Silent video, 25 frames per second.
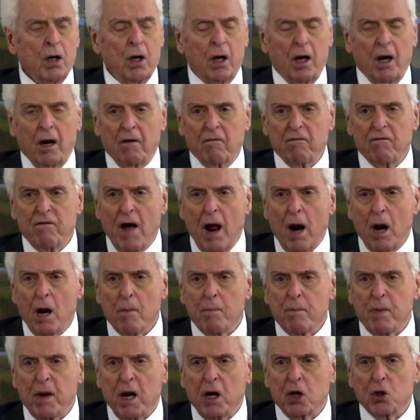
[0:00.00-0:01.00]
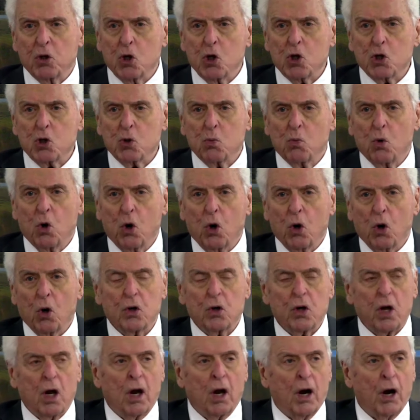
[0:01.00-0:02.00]
enveloping this
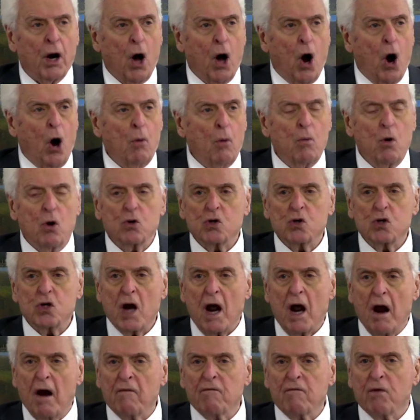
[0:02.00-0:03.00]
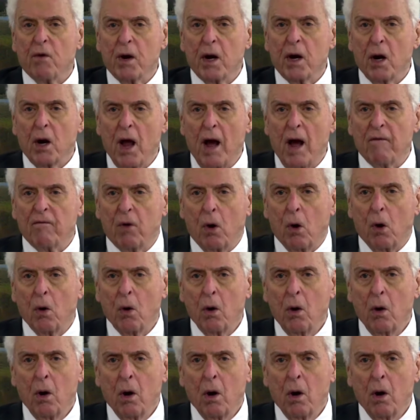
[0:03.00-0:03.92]
world at almost every level,